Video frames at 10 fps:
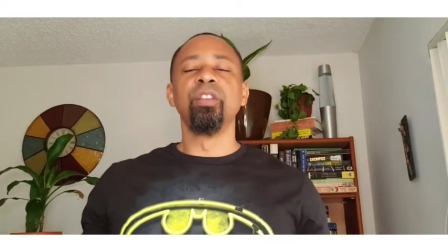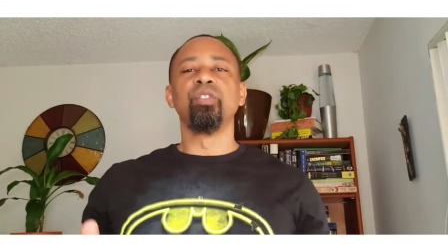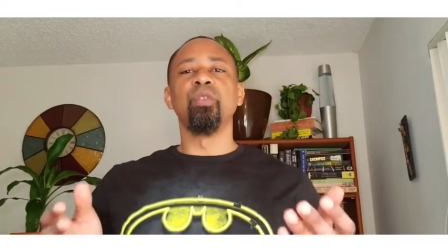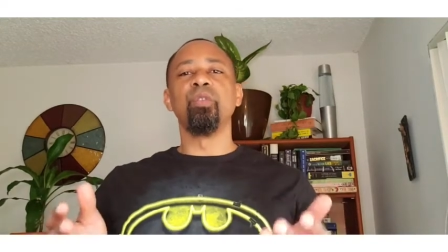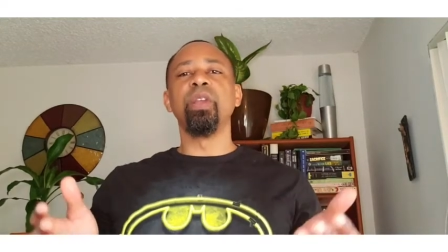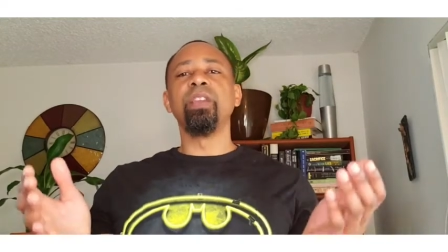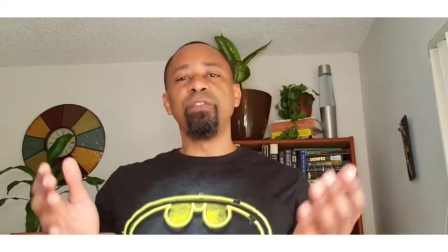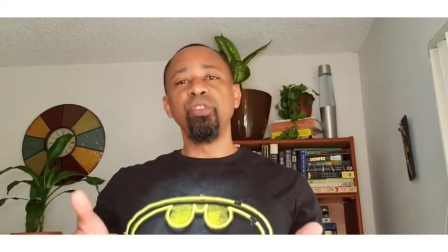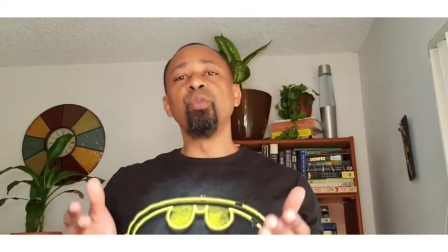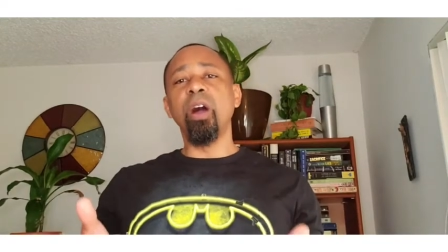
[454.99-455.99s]
So
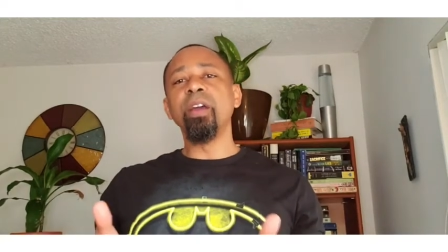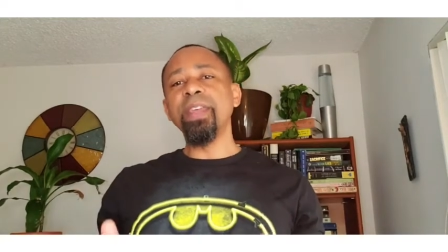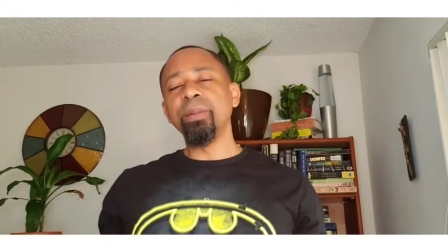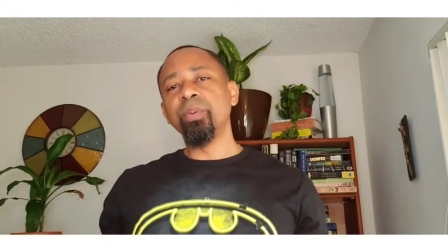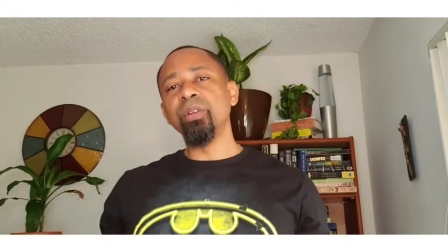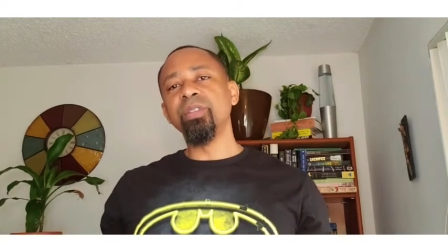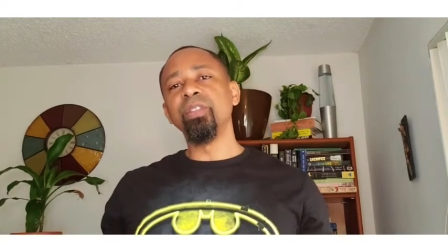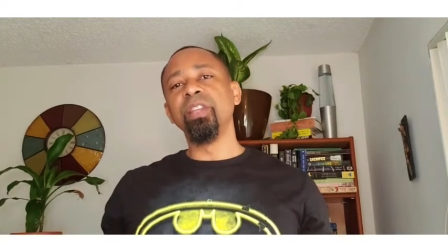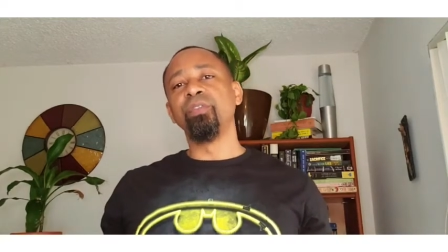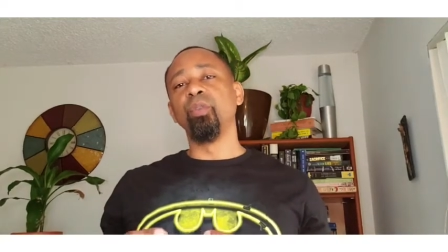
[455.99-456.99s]
if you are that
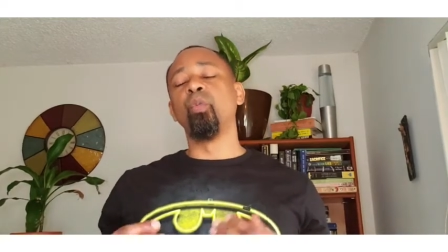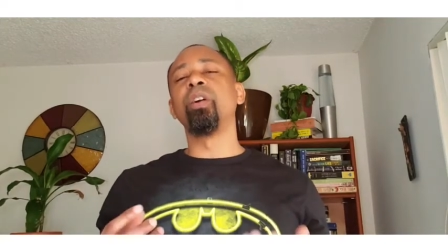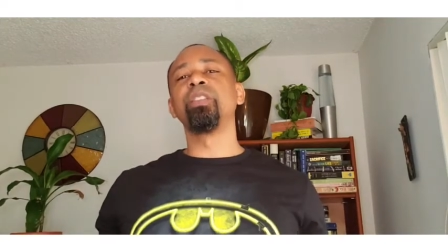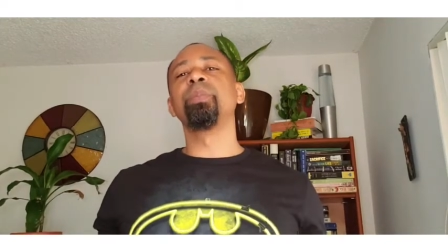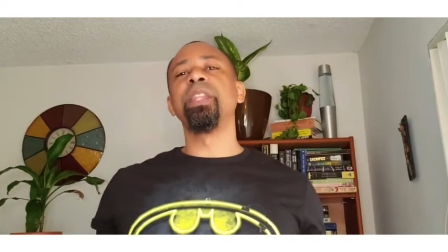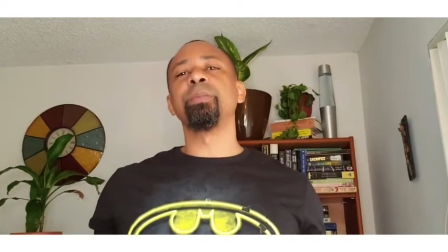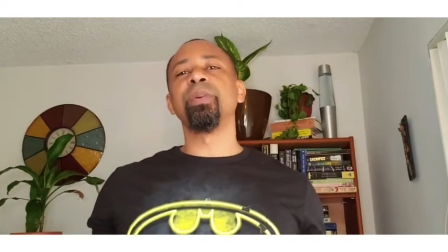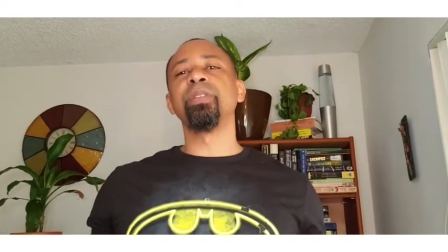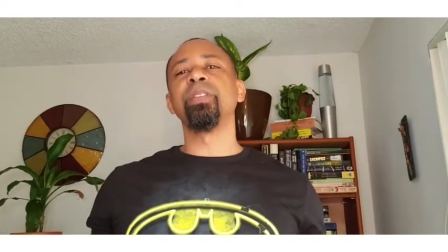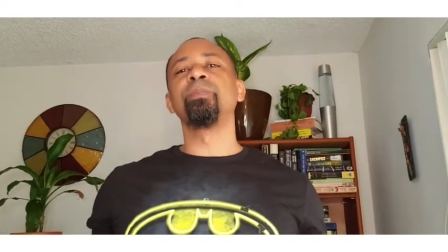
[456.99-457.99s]
person, if you want to be that
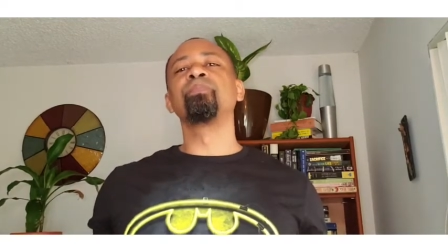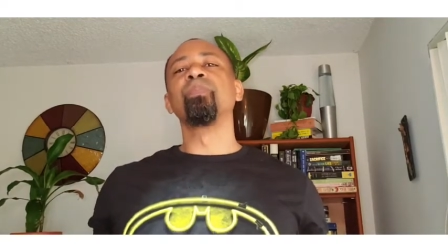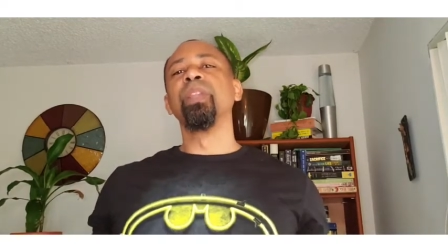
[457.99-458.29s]
person,